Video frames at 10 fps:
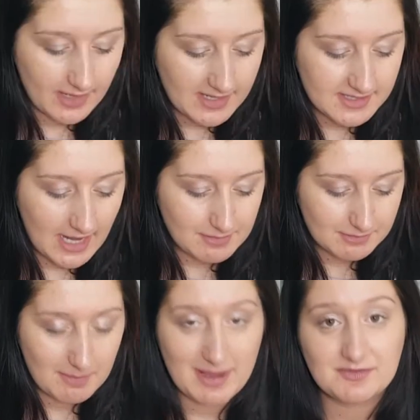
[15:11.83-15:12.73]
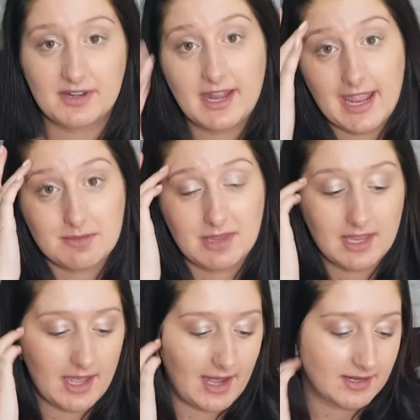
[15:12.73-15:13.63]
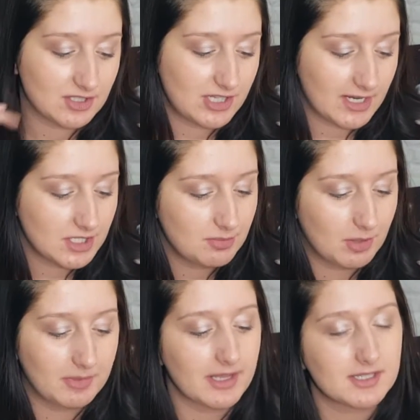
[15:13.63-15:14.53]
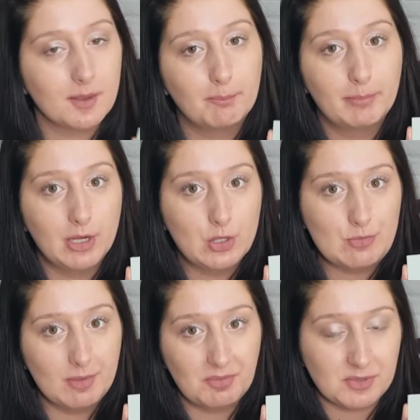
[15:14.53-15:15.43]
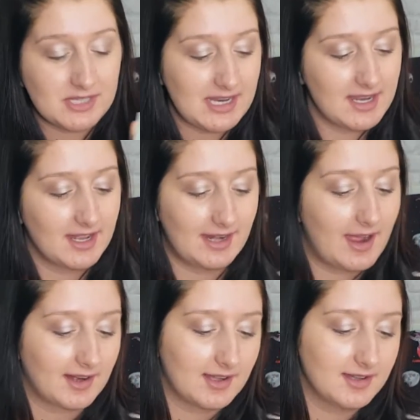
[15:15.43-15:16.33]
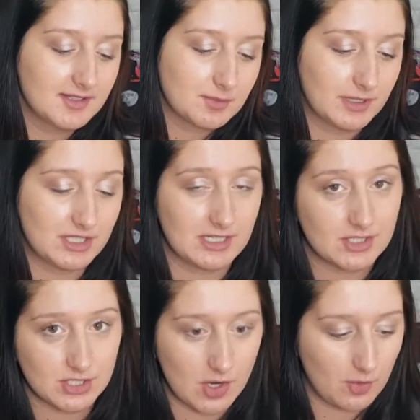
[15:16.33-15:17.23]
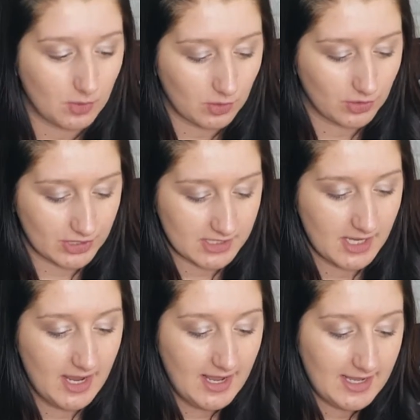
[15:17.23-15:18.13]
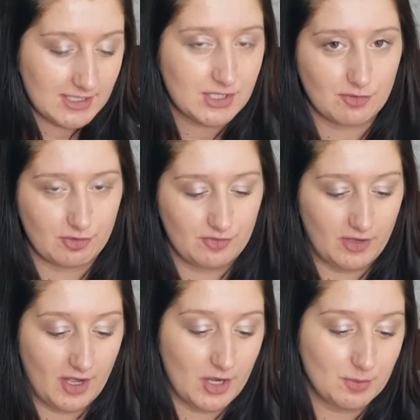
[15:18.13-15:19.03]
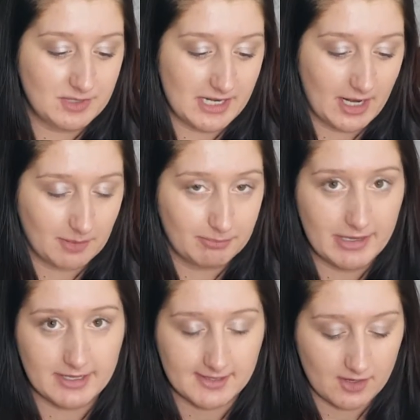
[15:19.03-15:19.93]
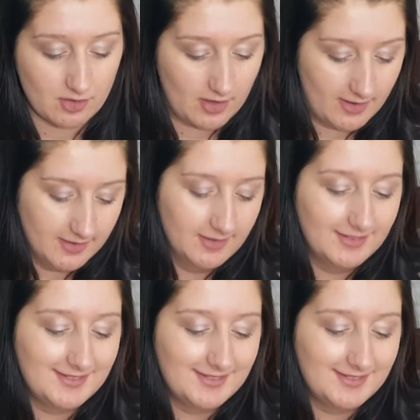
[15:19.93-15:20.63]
The next thing I have is with my best friend Amy, and she actually bought me this Bloom boutique necklace, which is so gorgeous. It's so thoughtful. I opened it and I burst out crying.